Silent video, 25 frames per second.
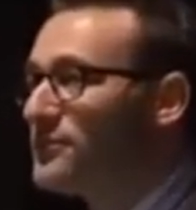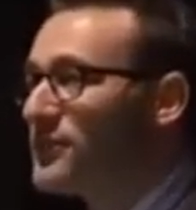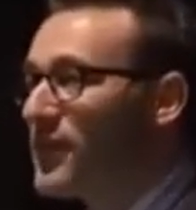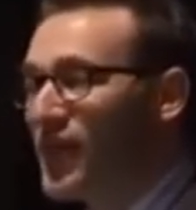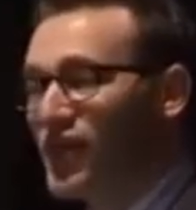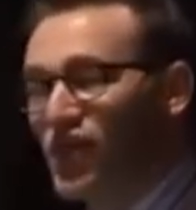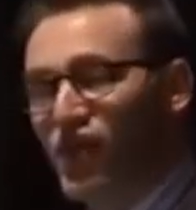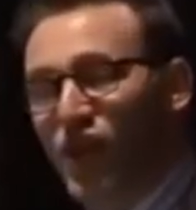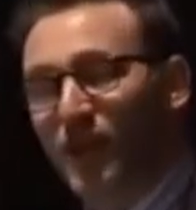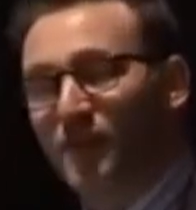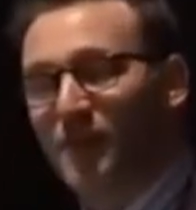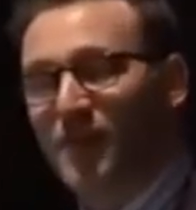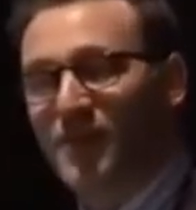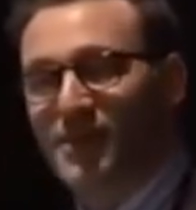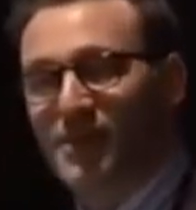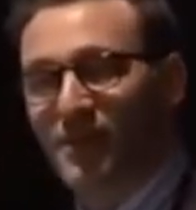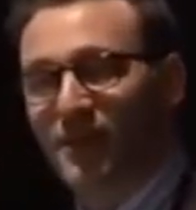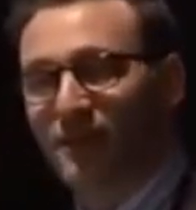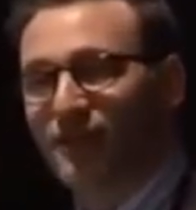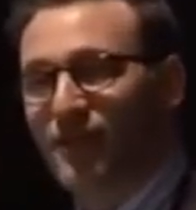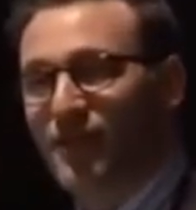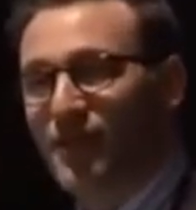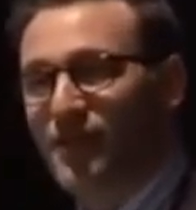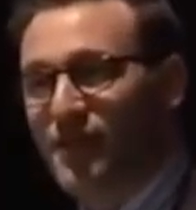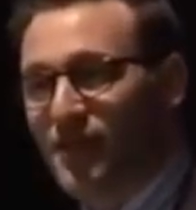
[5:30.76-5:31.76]
I checked
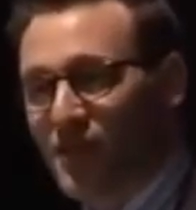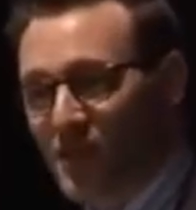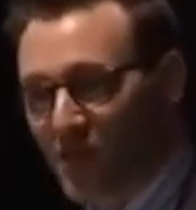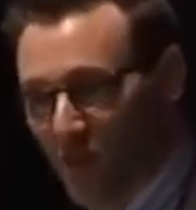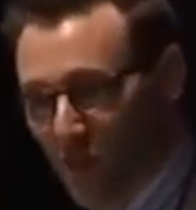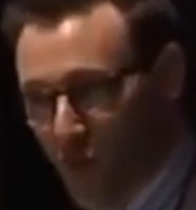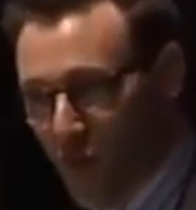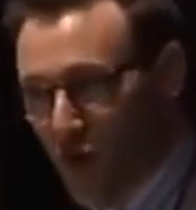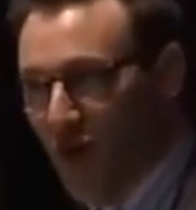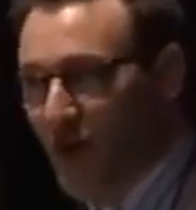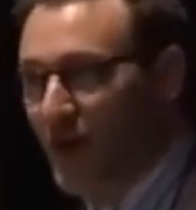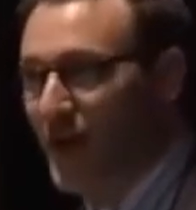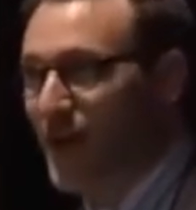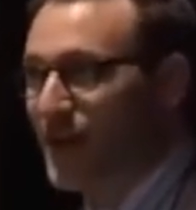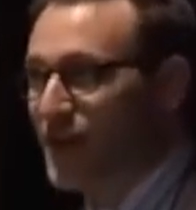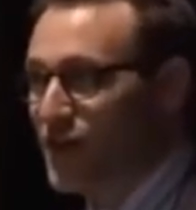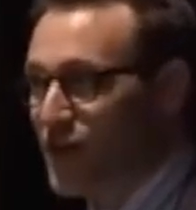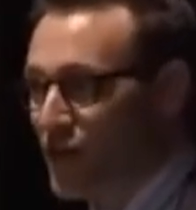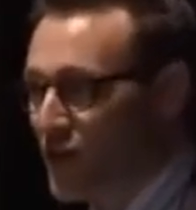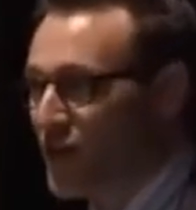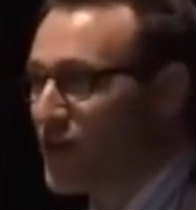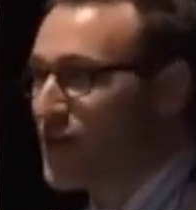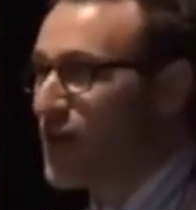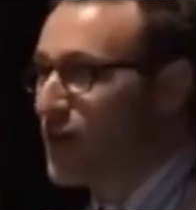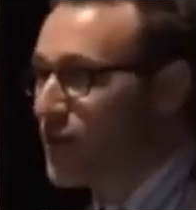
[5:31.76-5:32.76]
myself in. This morning, I
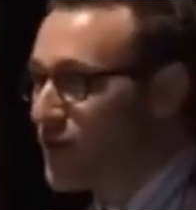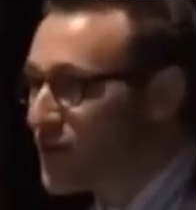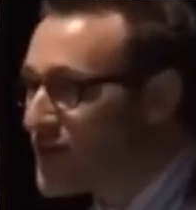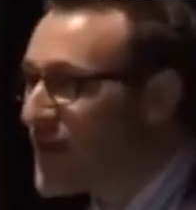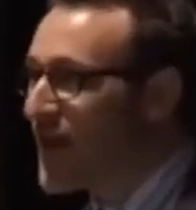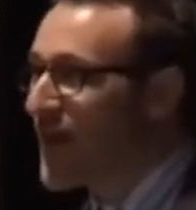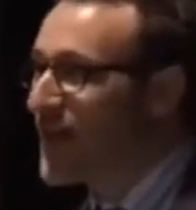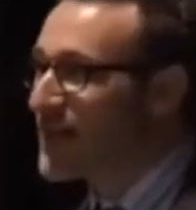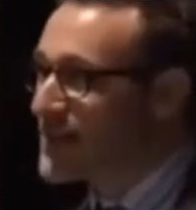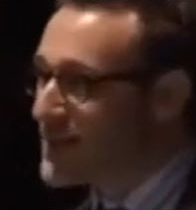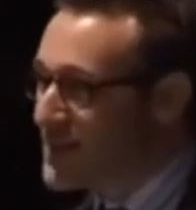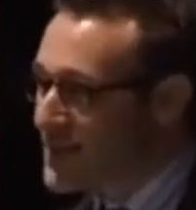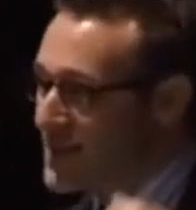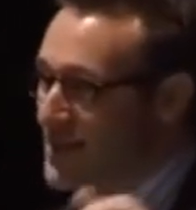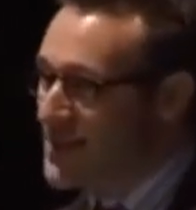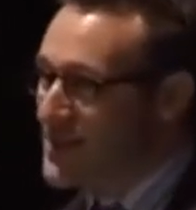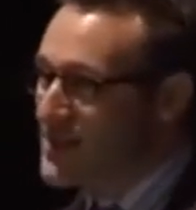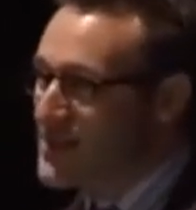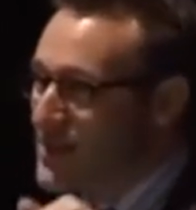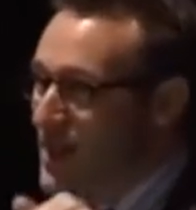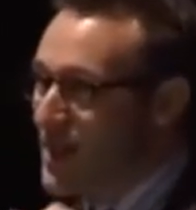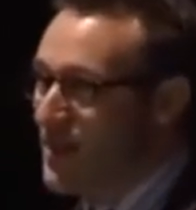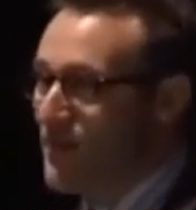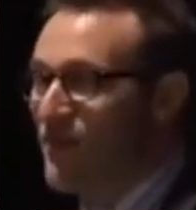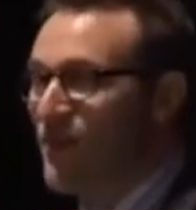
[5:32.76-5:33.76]
took another taxi to the
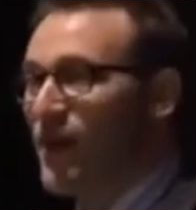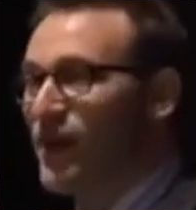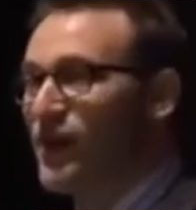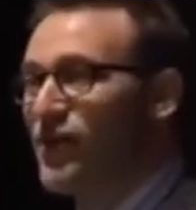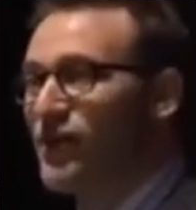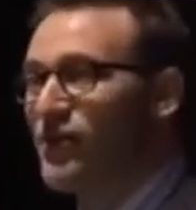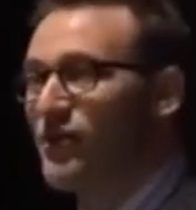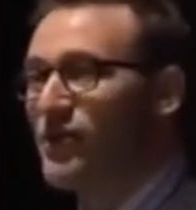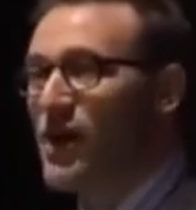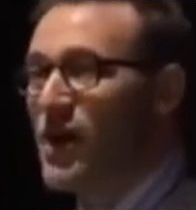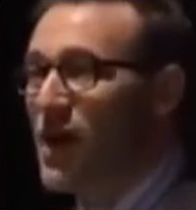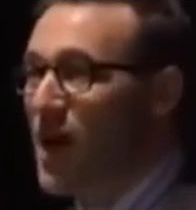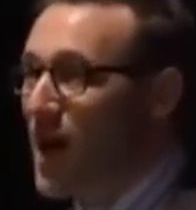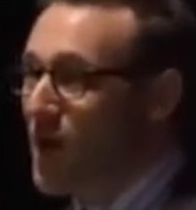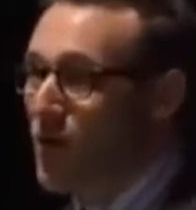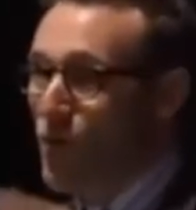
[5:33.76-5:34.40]
same venue.